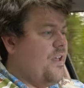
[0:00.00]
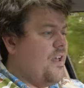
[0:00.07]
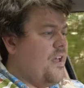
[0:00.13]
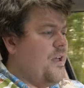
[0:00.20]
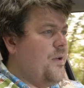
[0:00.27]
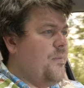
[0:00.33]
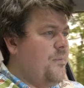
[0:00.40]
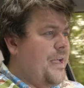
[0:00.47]

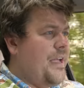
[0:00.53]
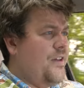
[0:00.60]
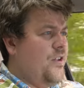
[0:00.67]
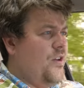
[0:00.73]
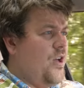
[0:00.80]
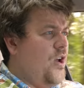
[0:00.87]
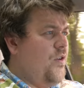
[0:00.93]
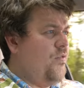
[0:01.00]
a
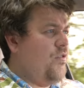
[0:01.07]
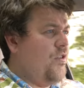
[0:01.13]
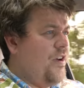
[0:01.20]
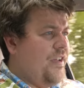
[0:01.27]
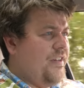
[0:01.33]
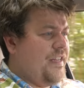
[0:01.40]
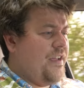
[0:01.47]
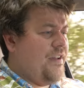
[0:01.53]
manual
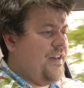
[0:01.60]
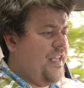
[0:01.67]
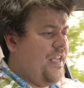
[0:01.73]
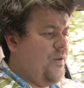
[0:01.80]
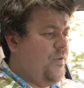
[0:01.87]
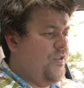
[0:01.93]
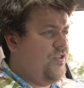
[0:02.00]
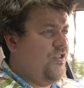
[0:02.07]
override down
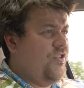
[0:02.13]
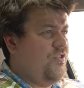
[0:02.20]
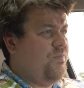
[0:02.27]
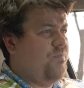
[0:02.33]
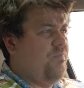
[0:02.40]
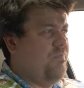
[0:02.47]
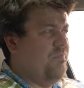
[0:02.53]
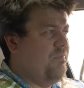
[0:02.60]
here, which is
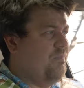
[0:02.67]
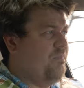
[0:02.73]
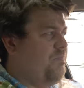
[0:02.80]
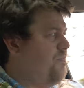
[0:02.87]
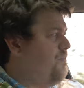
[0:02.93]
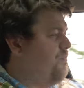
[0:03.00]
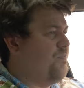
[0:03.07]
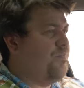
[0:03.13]

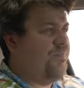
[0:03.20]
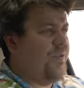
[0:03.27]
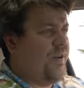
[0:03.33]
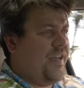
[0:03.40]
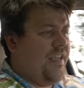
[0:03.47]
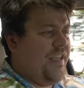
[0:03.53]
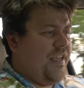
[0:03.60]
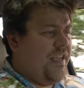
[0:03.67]

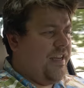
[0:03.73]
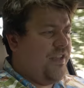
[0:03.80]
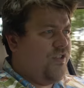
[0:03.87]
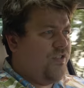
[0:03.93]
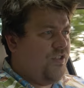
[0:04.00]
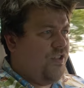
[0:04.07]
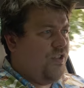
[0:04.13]
pretty hideous to